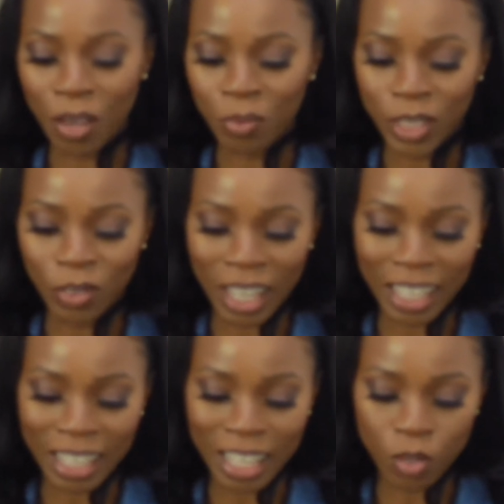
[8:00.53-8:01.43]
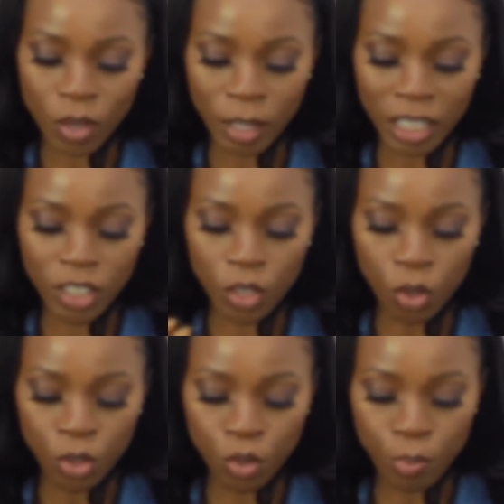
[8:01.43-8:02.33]
we don't like that, so I click the
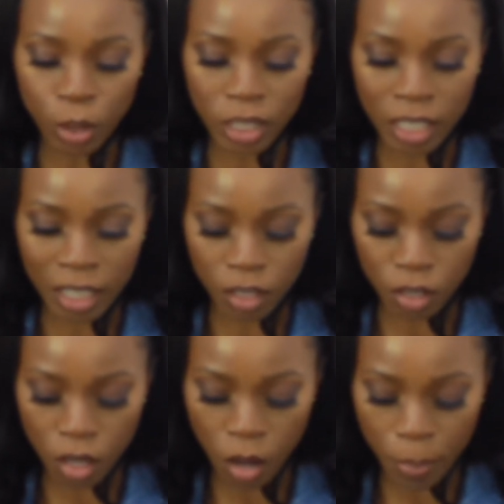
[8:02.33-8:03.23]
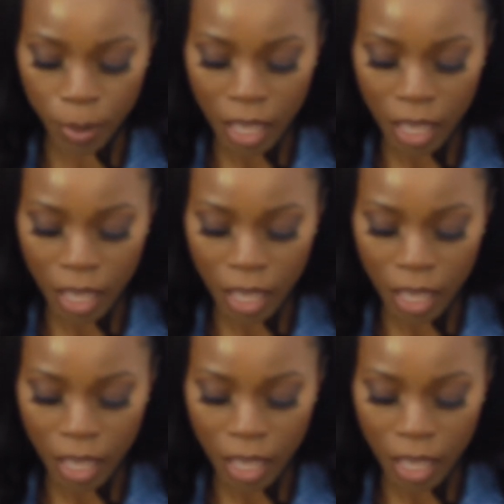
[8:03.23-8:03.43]
undo button at the top,